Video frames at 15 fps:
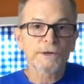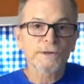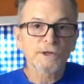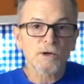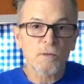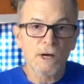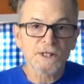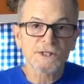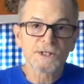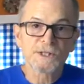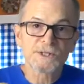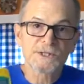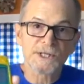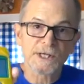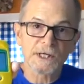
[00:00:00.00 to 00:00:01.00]
of the
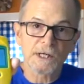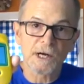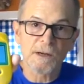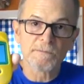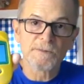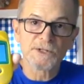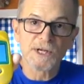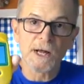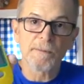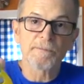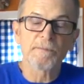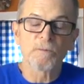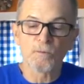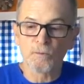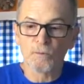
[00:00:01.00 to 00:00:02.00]
questions that comes
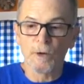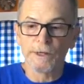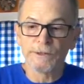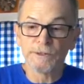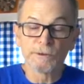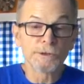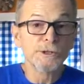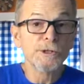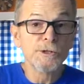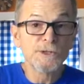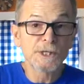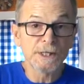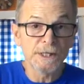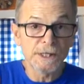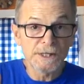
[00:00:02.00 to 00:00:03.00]
up when you're
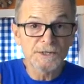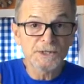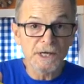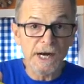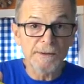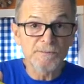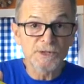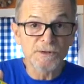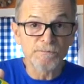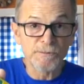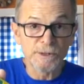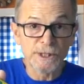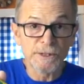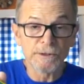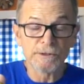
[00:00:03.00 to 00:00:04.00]
using these types of
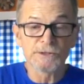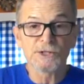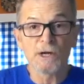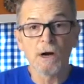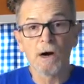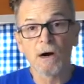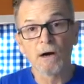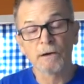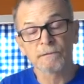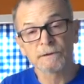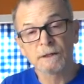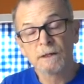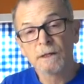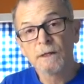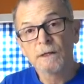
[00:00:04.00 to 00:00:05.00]
meters are
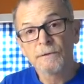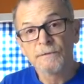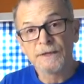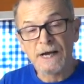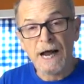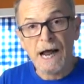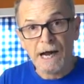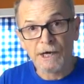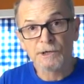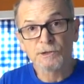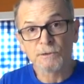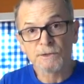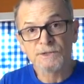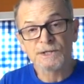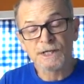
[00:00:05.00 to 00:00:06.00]
the
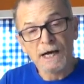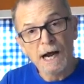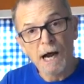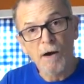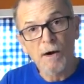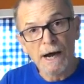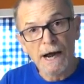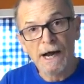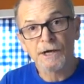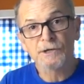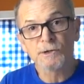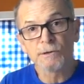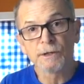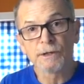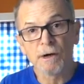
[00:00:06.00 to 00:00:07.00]
accuracy. How
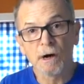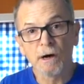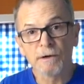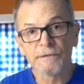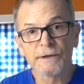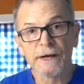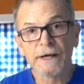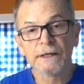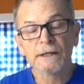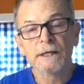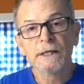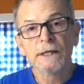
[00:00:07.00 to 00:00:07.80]
accurate are they?